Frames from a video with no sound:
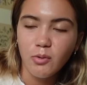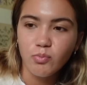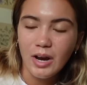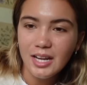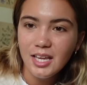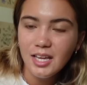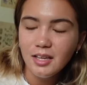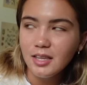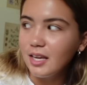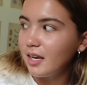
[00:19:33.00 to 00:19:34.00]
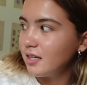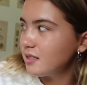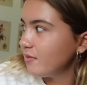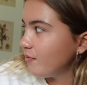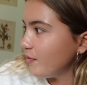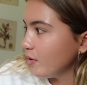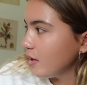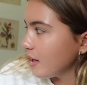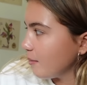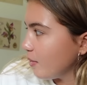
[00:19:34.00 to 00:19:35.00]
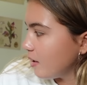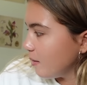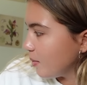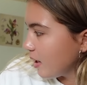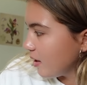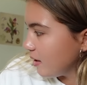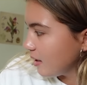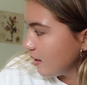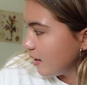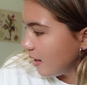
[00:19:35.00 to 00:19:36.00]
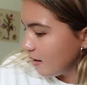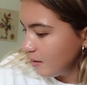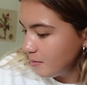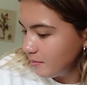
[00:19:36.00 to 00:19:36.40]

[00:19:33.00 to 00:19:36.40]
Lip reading: ready. Like, it doesn't feel like I'm ready, but I think I am.